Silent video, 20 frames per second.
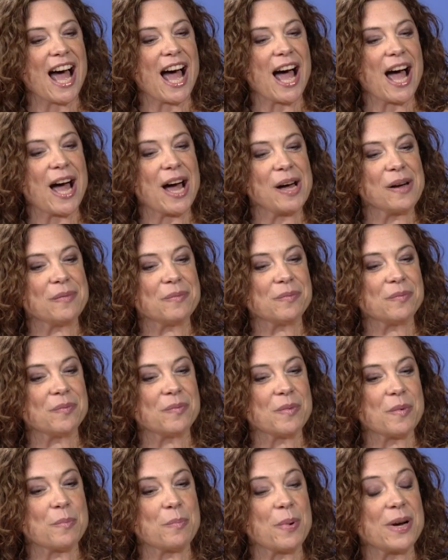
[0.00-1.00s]

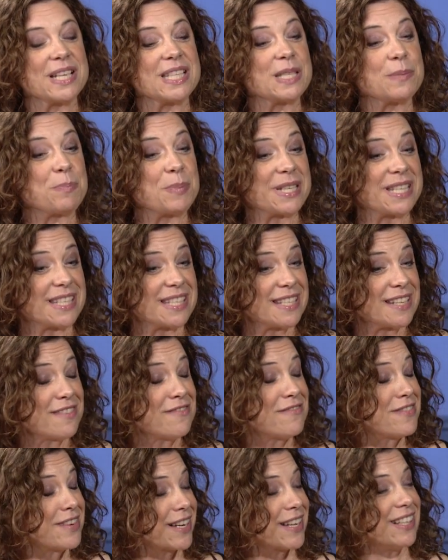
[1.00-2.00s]
But
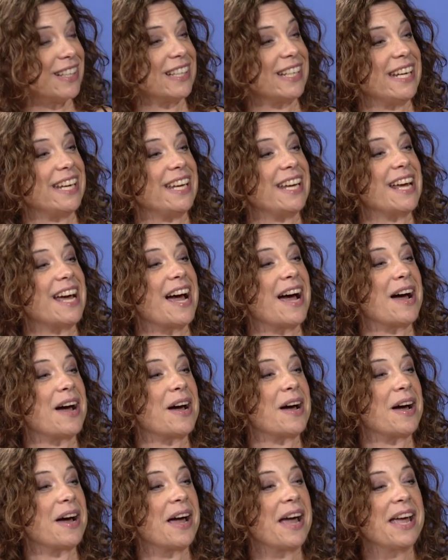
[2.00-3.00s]
specifically,
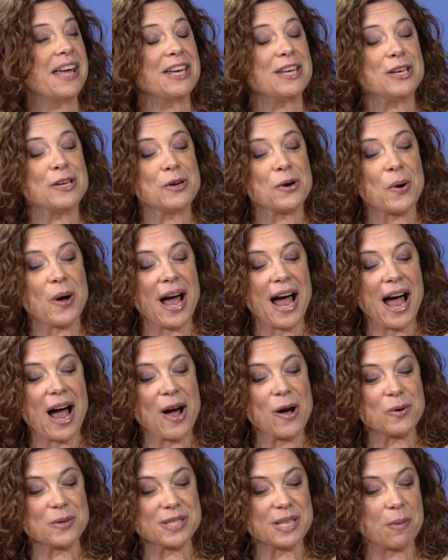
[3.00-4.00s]
you know,
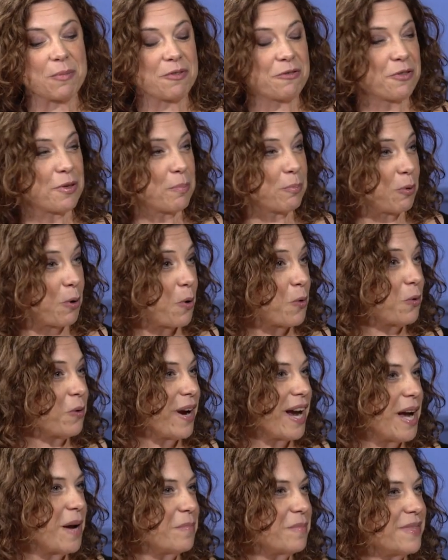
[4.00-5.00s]
how some of the
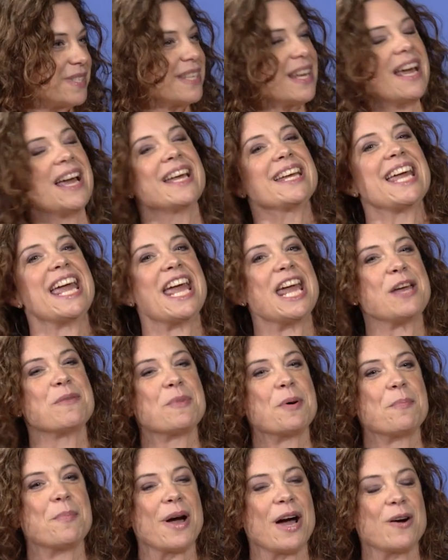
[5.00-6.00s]
programs
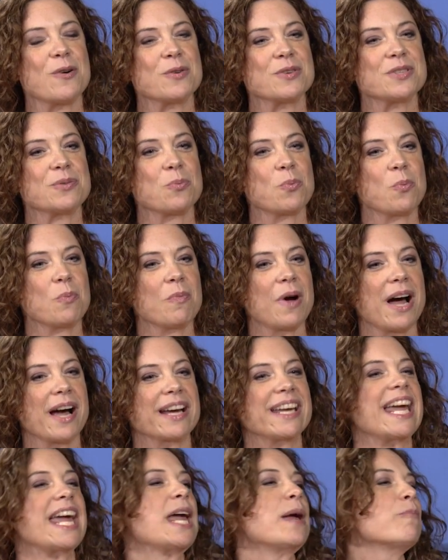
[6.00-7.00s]
came about
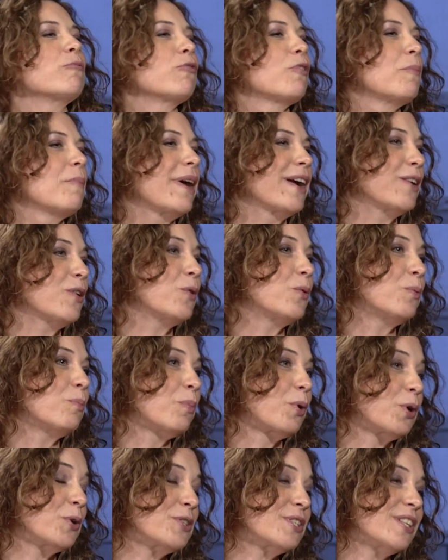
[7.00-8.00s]
came from my own
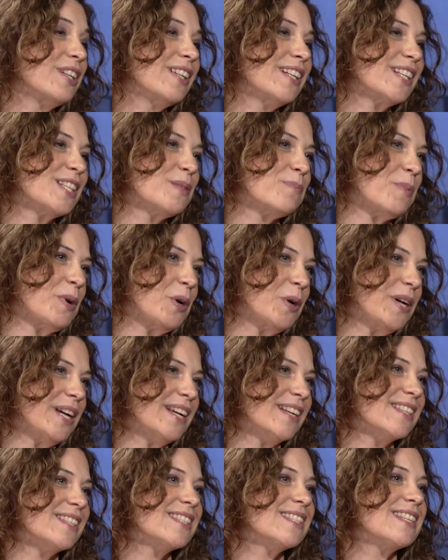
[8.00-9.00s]
personal
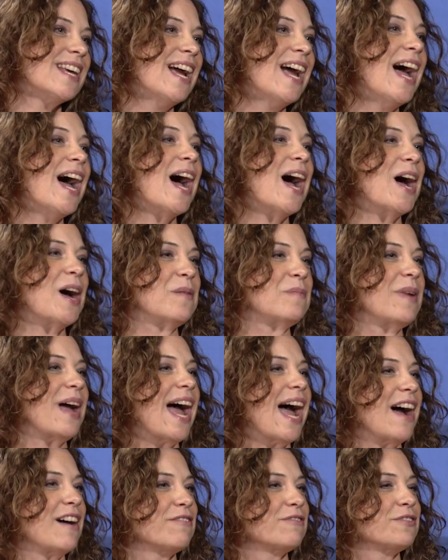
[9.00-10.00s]
experience
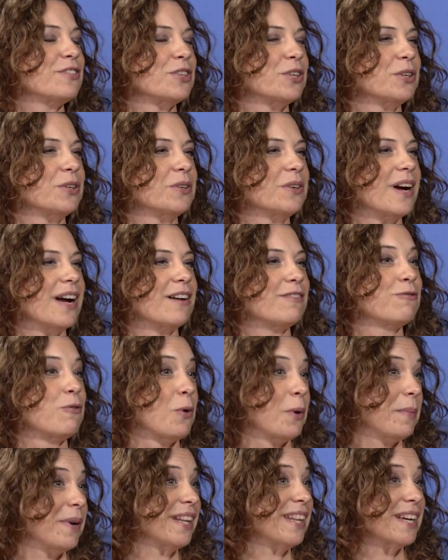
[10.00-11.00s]
after
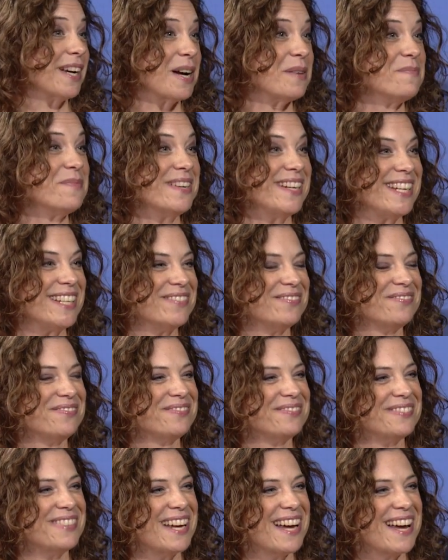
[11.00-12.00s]
forming the company. Yeah.